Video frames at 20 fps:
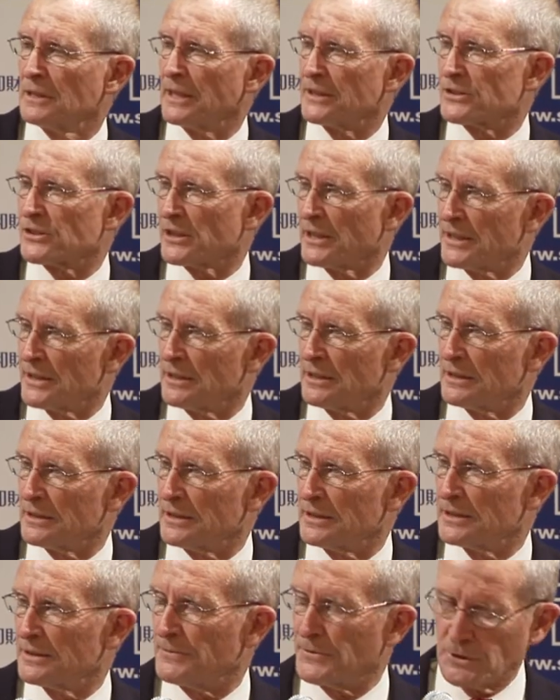and China
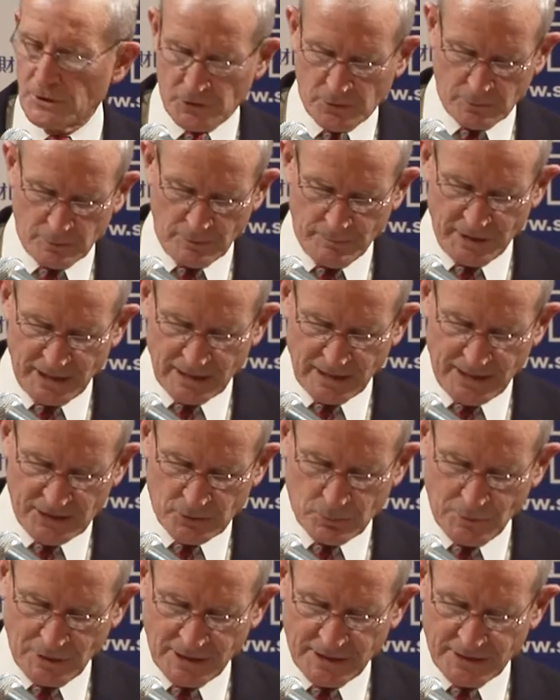in the future will be
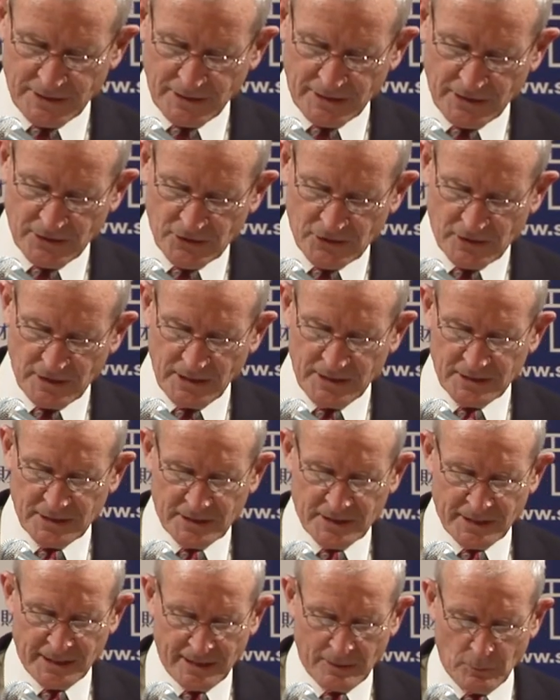less willing to concede
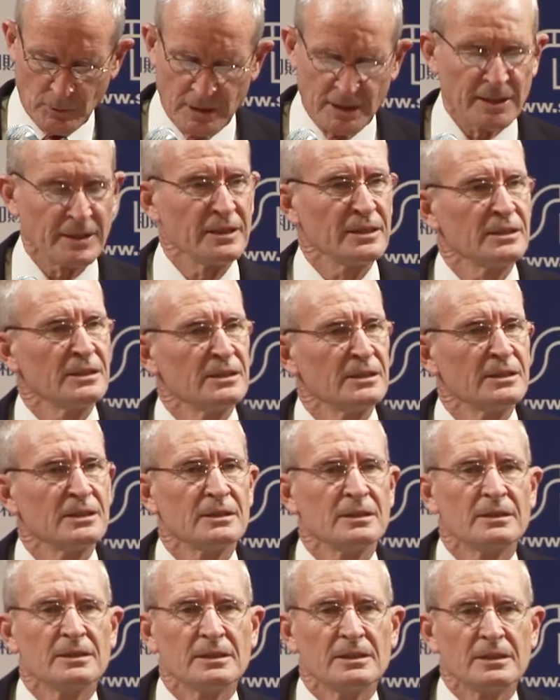to Taiwan
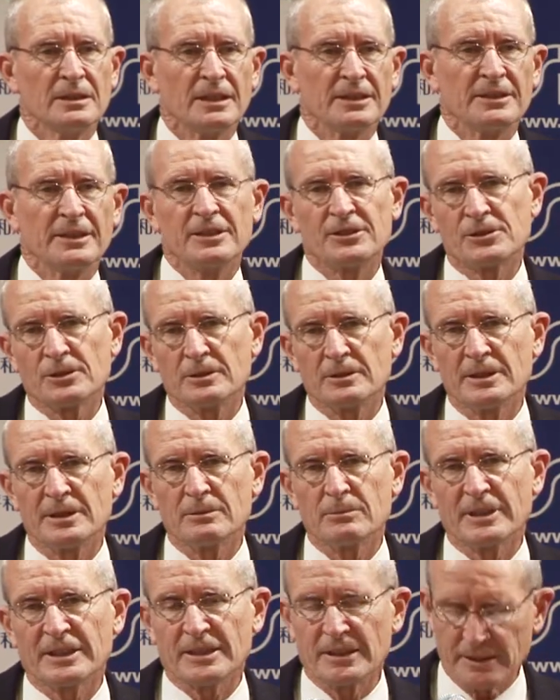a de
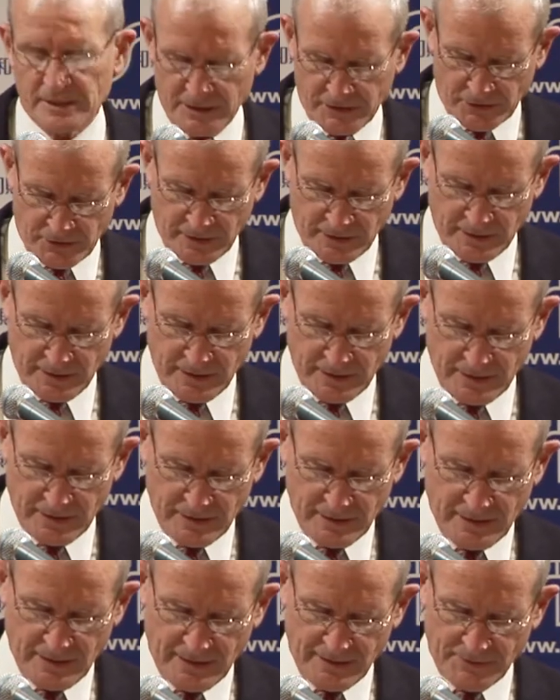jure recognition
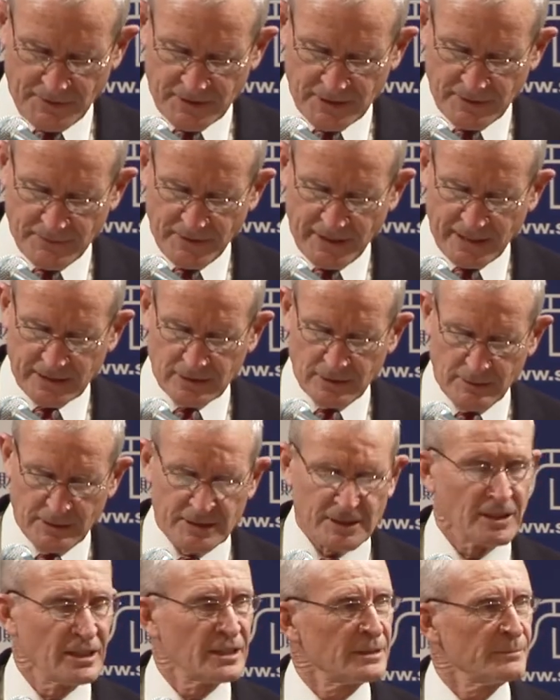of the de facto
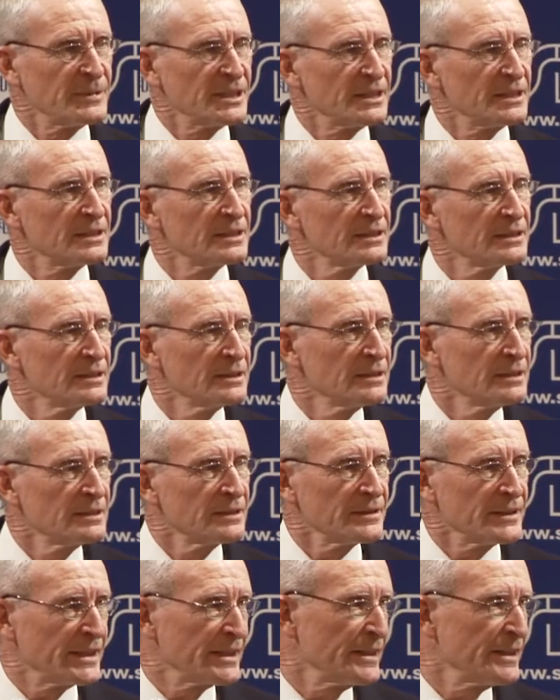autonomy
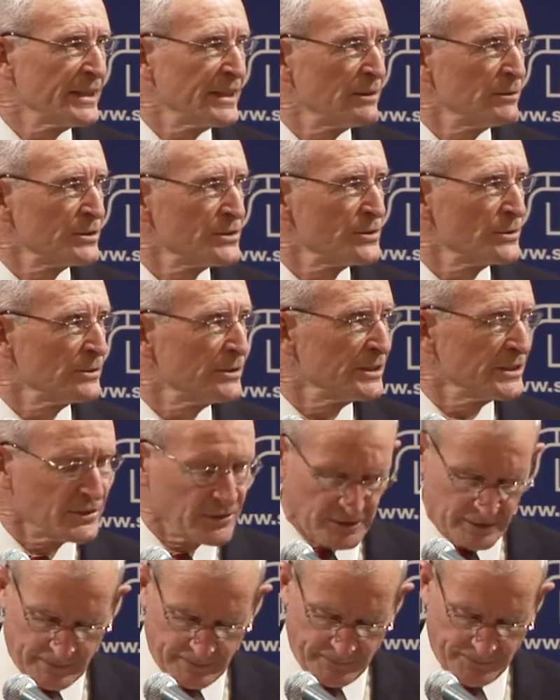that it now
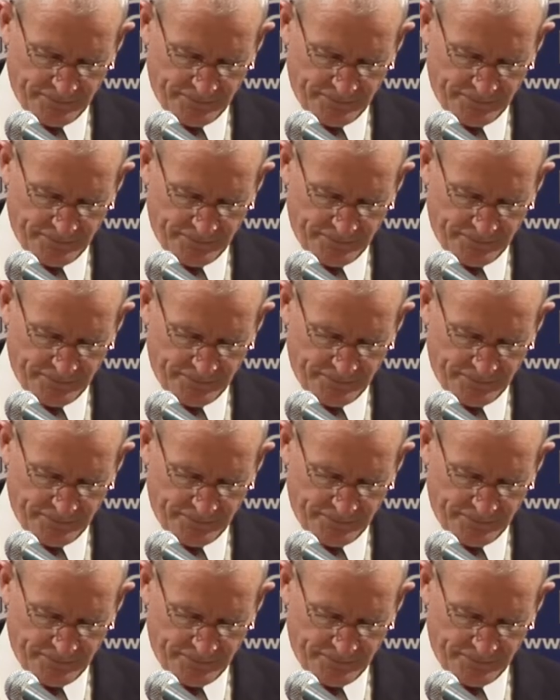enjoys.